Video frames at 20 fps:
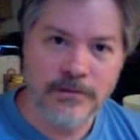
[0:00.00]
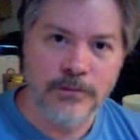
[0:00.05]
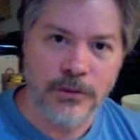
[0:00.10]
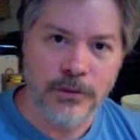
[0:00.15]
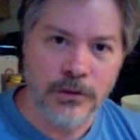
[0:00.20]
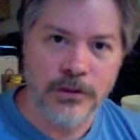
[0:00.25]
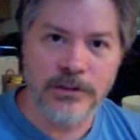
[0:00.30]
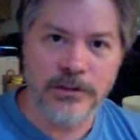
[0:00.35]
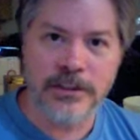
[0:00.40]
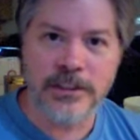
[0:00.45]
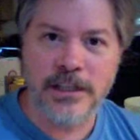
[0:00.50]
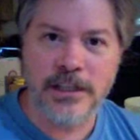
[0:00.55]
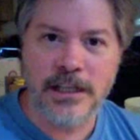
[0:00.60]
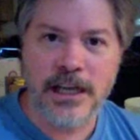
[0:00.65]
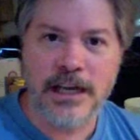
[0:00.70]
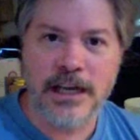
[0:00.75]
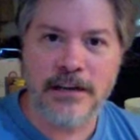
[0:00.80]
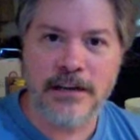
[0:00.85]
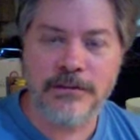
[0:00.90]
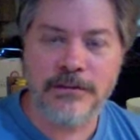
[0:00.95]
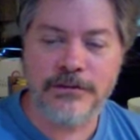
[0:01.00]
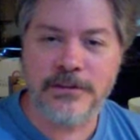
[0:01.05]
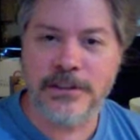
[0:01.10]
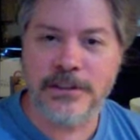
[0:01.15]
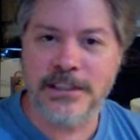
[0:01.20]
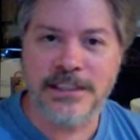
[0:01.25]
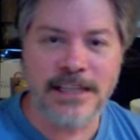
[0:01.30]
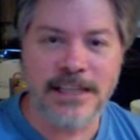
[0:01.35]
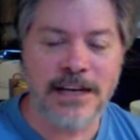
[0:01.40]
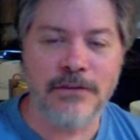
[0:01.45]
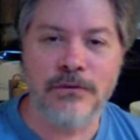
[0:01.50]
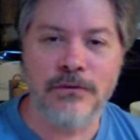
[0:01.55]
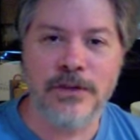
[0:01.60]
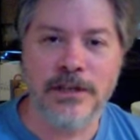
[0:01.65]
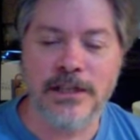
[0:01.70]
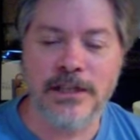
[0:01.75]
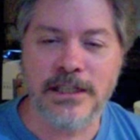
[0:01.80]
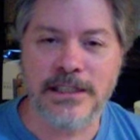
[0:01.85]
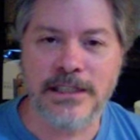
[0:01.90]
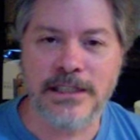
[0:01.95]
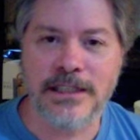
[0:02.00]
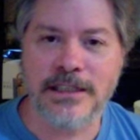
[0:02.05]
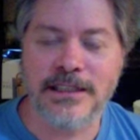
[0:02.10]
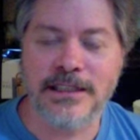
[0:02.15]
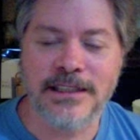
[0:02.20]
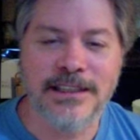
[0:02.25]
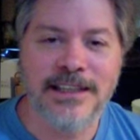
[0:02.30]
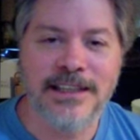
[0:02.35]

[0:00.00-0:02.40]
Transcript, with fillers: pull to the left? Is that realistic?